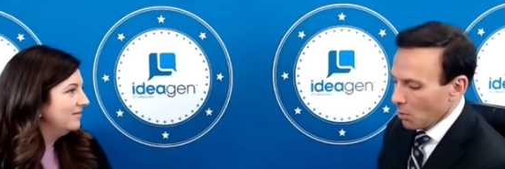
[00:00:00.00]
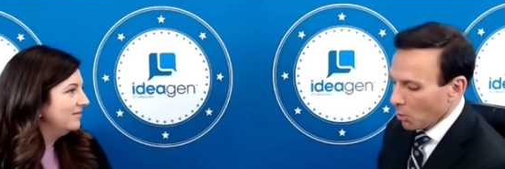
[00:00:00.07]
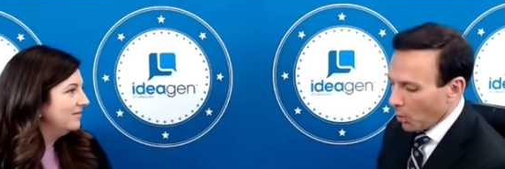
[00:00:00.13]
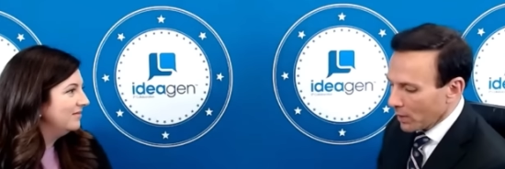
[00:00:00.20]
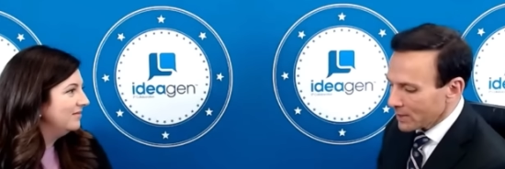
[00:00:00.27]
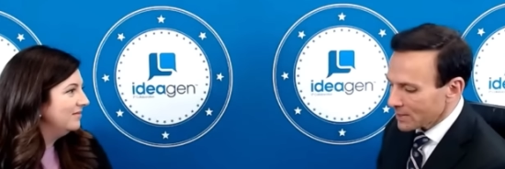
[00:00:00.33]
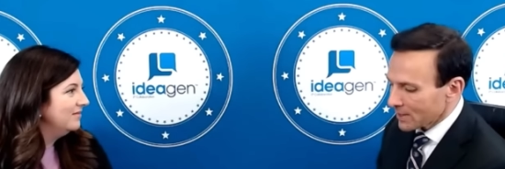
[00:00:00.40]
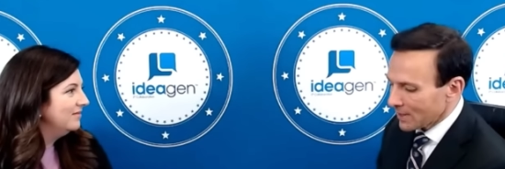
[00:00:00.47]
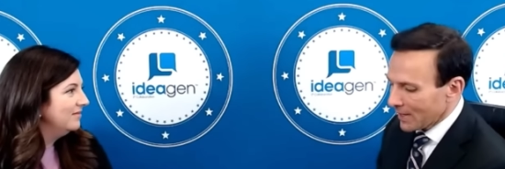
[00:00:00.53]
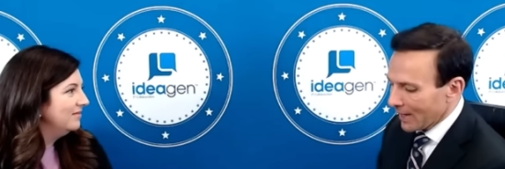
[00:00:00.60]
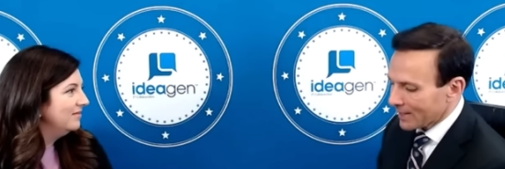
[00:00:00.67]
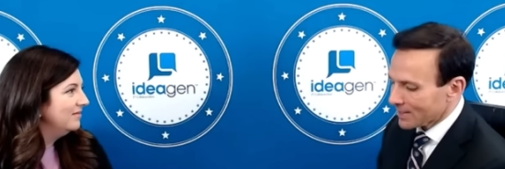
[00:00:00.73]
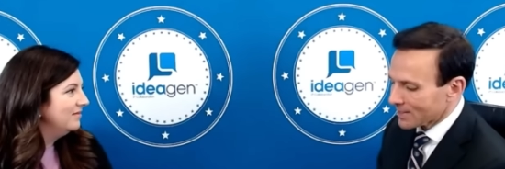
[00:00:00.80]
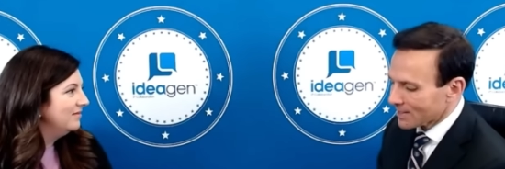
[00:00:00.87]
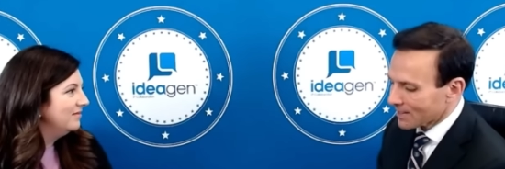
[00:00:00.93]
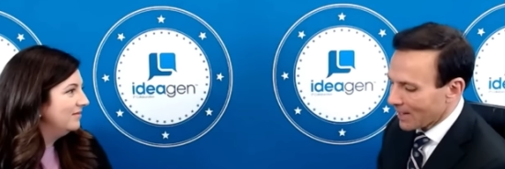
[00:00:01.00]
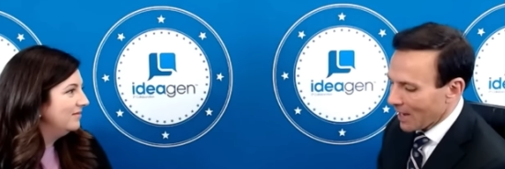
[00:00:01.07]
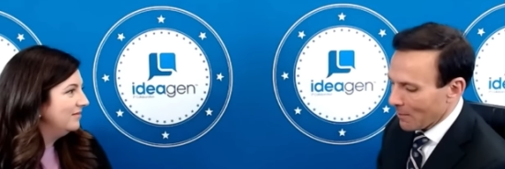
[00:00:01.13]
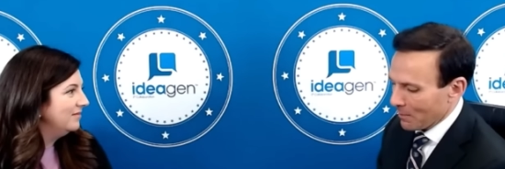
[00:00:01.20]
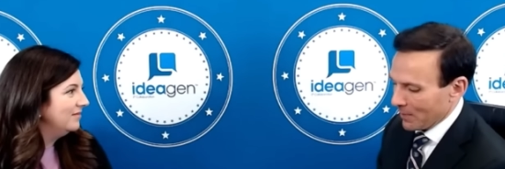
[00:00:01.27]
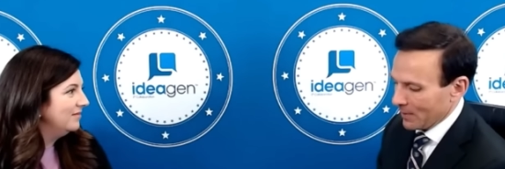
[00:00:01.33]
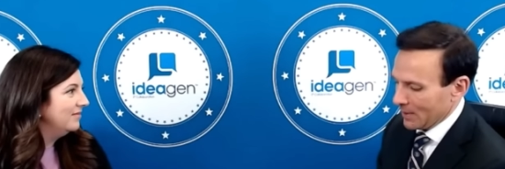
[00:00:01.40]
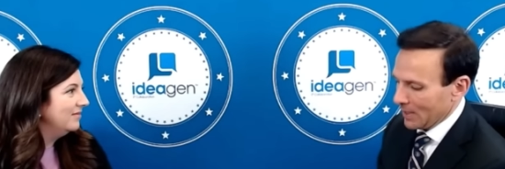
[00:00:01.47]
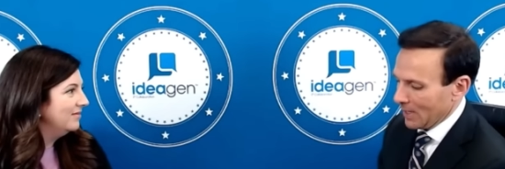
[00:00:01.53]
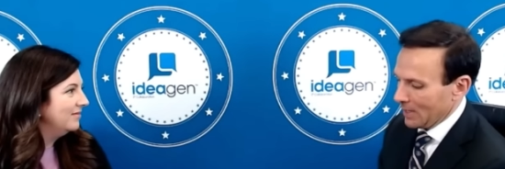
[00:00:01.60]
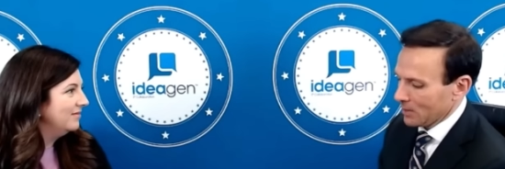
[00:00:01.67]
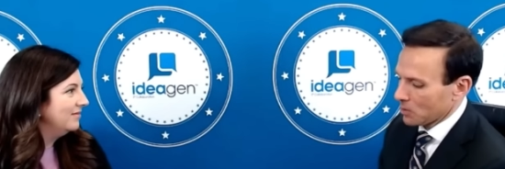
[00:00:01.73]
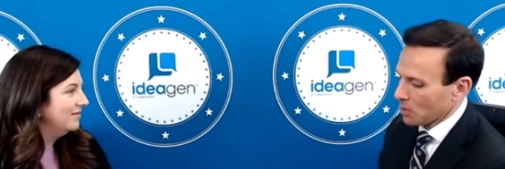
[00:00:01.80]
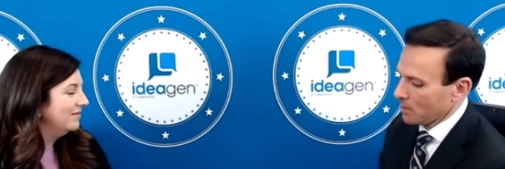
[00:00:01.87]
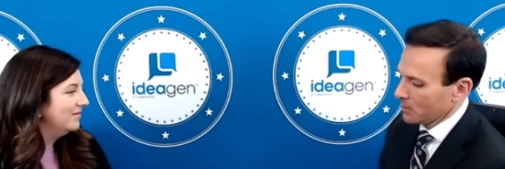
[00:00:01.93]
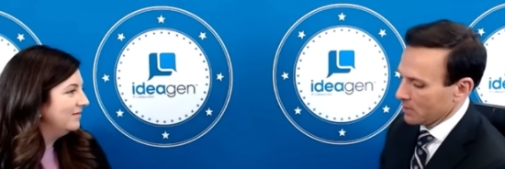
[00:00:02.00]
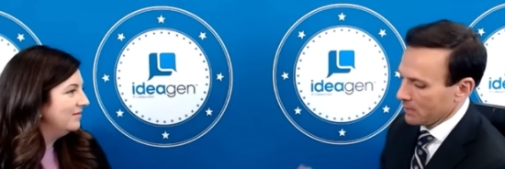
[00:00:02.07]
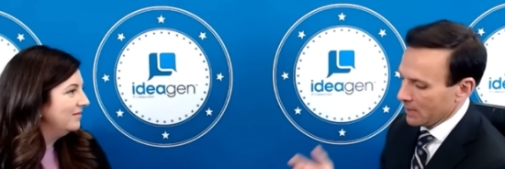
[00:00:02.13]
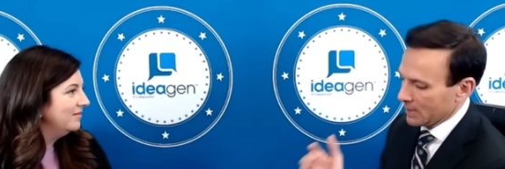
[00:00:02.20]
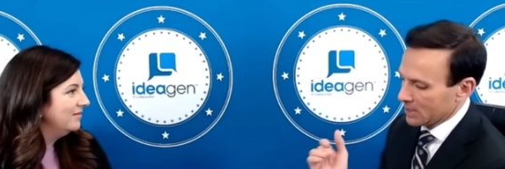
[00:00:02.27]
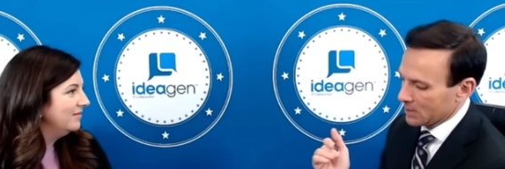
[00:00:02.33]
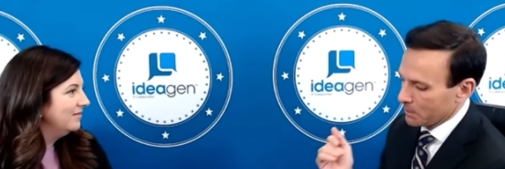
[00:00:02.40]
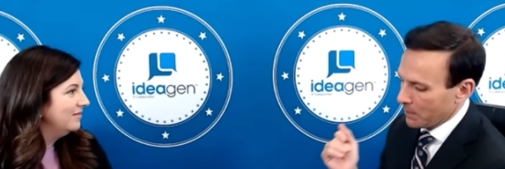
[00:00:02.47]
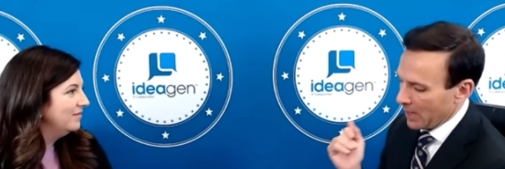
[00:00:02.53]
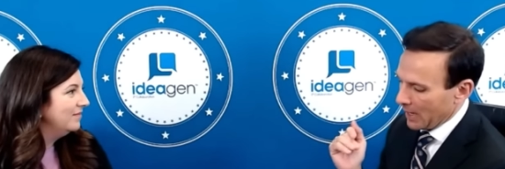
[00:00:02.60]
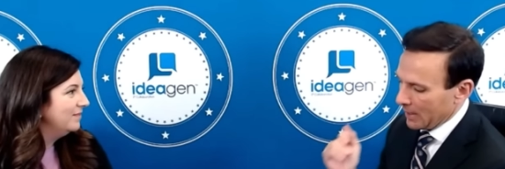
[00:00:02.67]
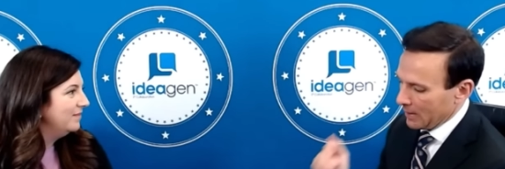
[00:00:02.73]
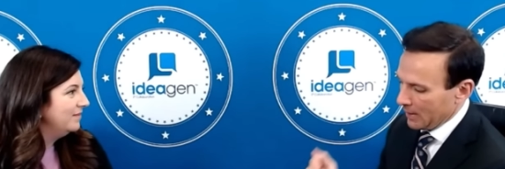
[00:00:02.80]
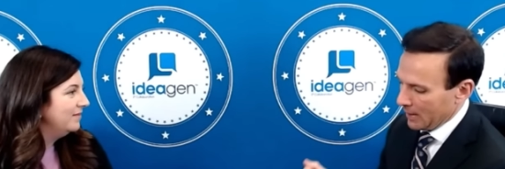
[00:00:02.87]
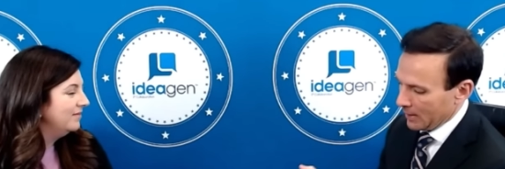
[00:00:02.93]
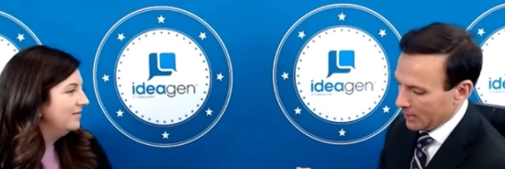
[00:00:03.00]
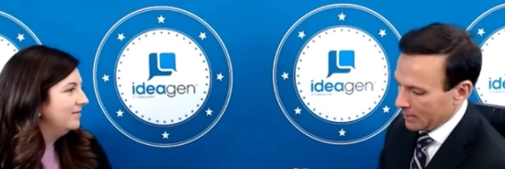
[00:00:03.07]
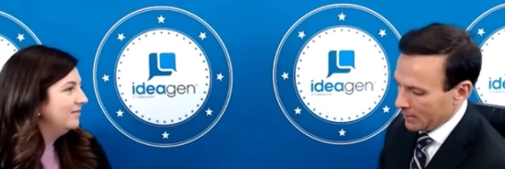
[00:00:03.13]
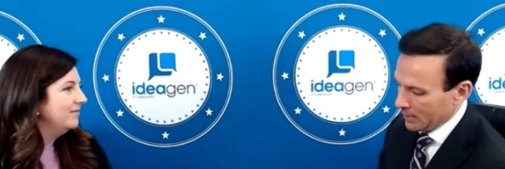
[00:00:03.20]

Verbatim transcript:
Speaker 1: What is the next step in terms of expanding